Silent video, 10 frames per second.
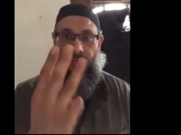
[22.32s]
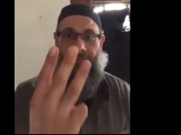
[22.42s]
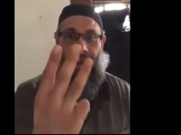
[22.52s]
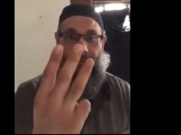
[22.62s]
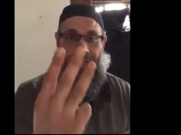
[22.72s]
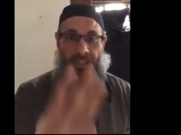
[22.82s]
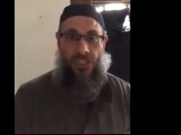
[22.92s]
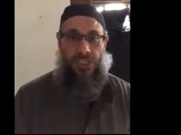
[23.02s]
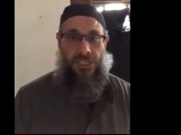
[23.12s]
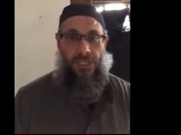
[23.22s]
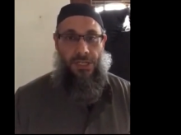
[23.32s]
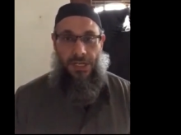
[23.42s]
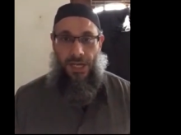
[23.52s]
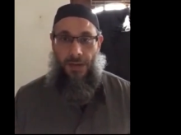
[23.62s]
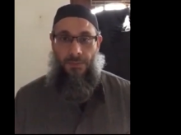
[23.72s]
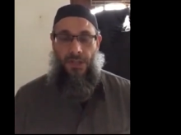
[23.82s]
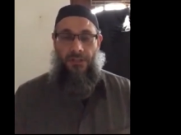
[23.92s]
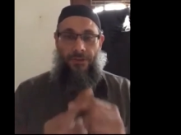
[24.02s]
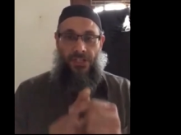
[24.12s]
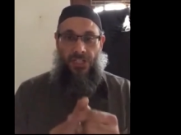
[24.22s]
three main messages.
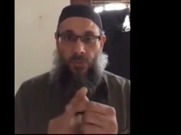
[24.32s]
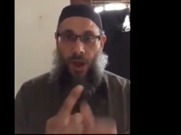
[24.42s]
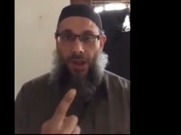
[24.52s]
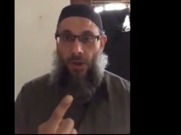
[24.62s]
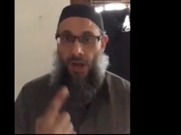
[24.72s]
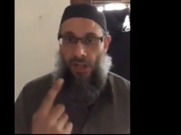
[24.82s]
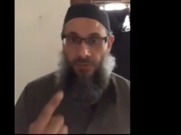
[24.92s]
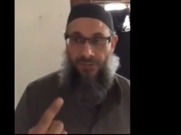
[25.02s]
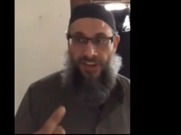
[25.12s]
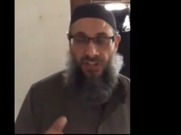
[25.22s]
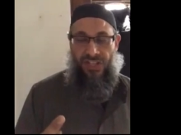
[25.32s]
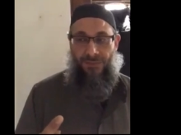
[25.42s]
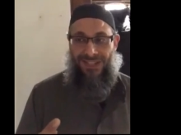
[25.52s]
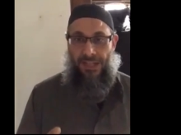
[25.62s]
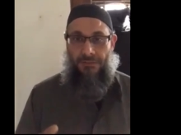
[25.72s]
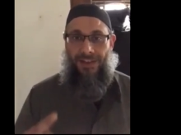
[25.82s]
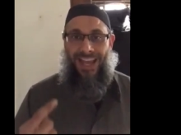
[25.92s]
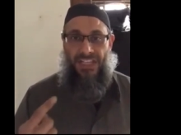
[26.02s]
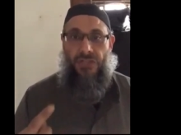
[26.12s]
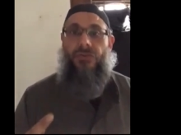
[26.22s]
First is why are health professionals like myself
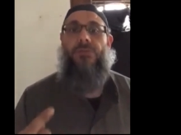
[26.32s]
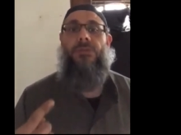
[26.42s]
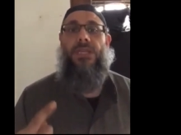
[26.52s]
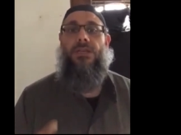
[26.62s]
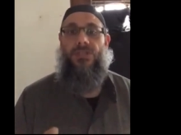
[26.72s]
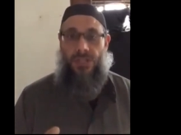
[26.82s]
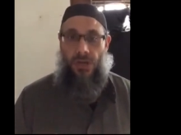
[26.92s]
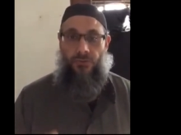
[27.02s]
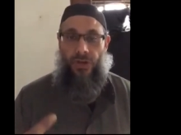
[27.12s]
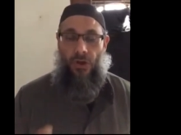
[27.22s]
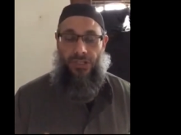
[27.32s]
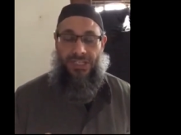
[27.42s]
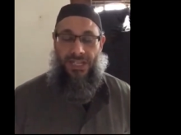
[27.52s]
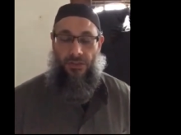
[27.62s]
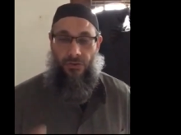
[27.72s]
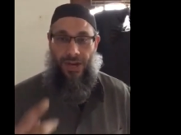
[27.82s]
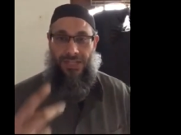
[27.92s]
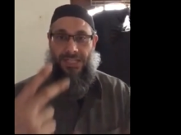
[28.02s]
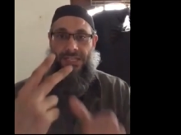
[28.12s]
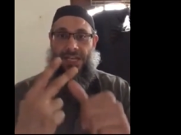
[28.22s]
extremely concerned regarding this health
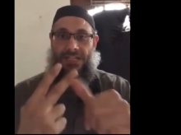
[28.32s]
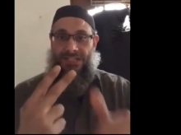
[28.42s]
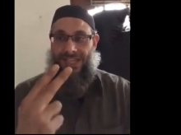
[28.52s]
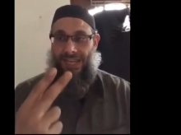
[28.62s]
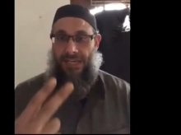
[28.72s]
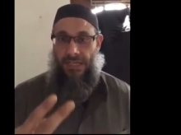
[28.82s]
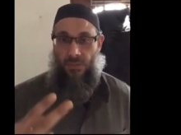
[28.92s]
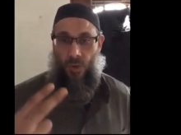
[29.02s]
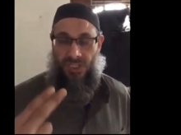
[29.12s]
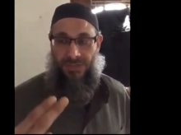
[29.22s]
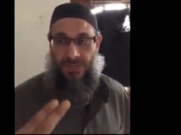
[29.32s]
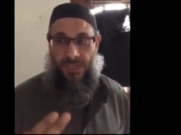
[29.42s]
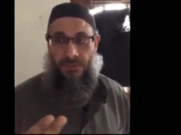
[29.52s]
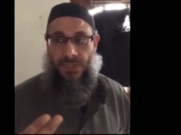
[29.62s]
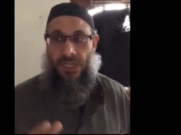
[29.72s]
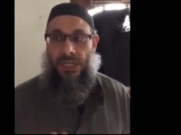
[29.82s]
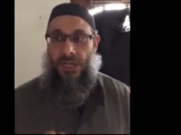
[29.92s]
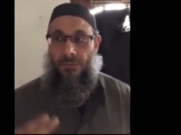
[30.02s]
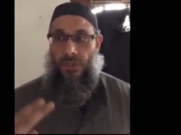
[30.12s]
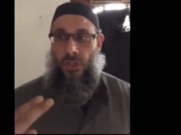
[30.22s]
crisis. The second is what symptoms
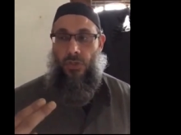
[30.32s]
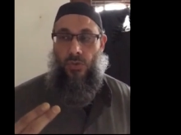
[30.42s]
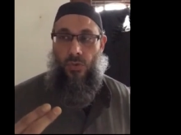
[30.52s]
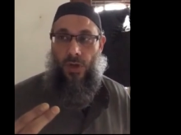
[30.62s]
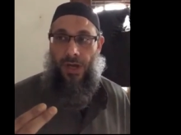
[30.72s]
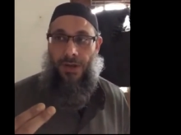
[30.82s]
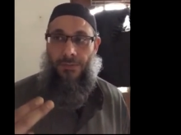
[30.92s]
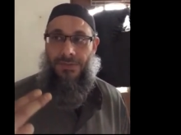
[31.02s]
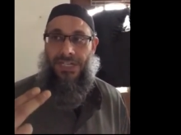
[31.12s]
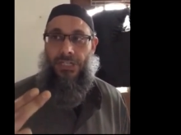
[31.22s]
do you